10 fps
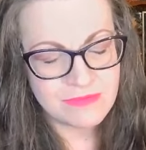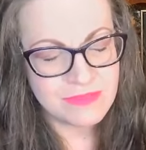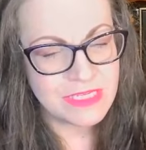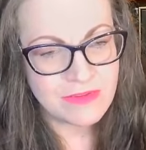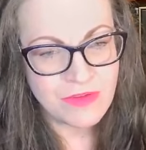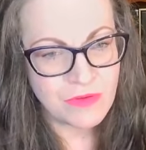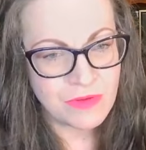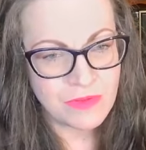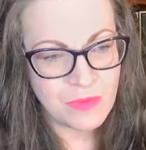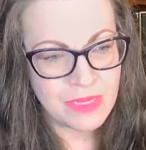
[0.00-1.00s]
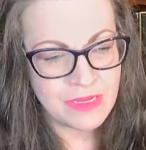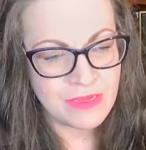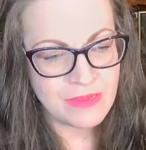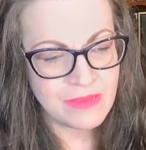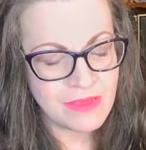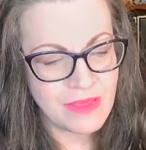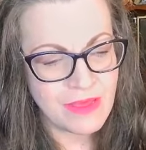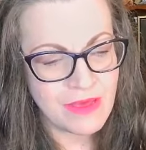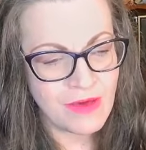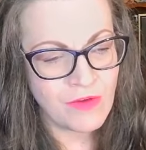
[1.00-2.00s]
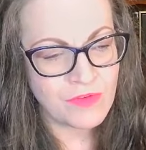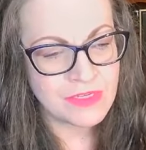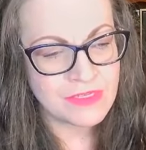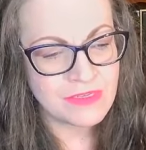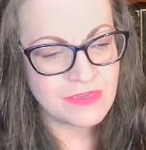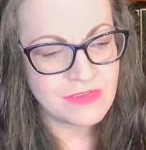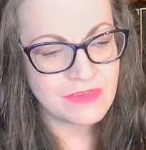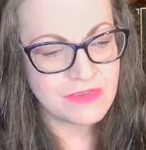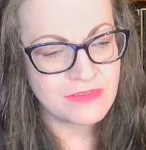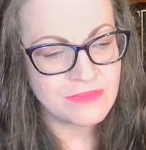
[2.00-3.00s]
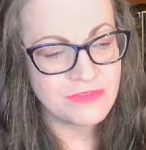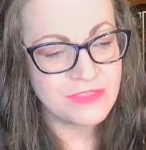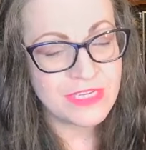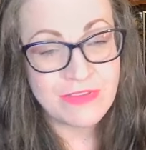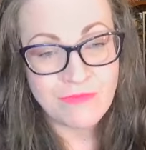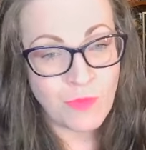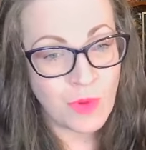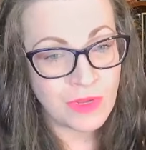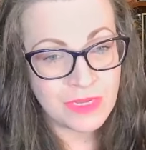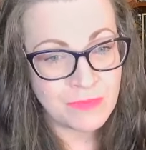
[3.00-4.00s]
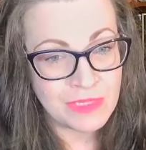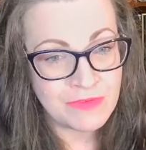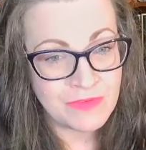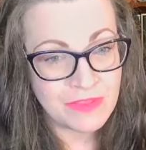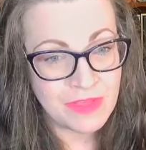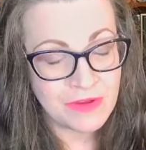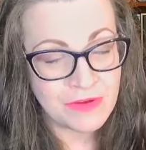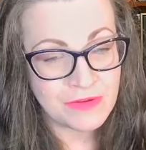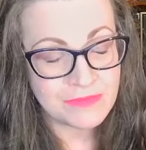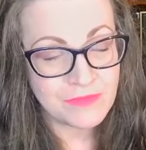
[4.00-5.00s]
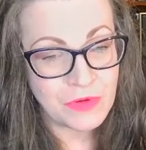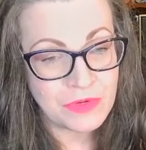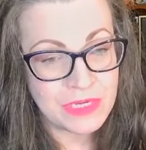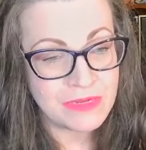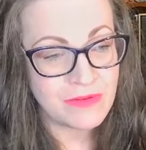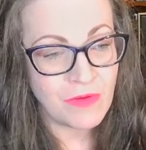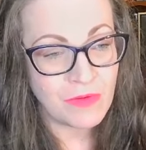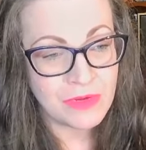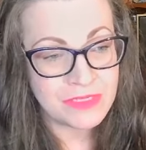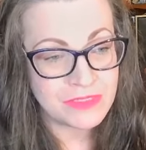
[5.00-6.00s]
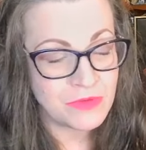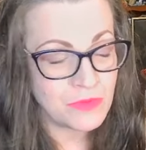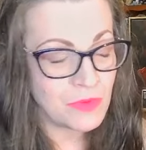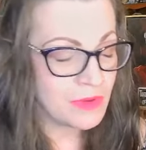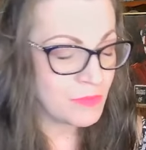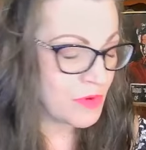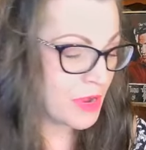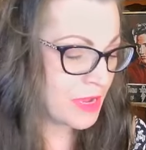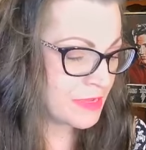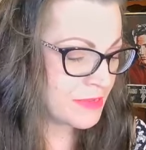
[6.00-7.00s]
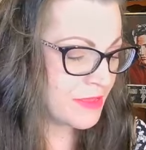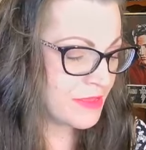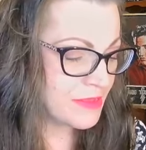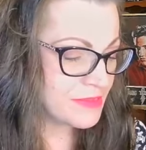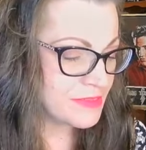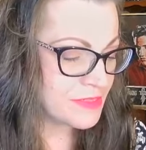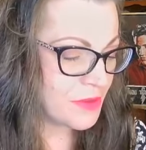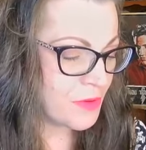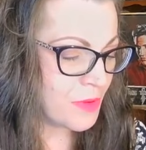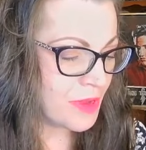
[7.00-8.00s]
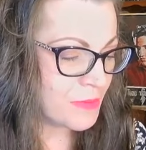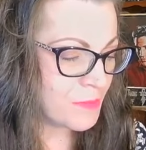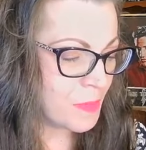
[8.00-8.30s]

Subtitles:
didn't go to the wedding. Elvis didn't want him living there, Vernon or his new bride. So,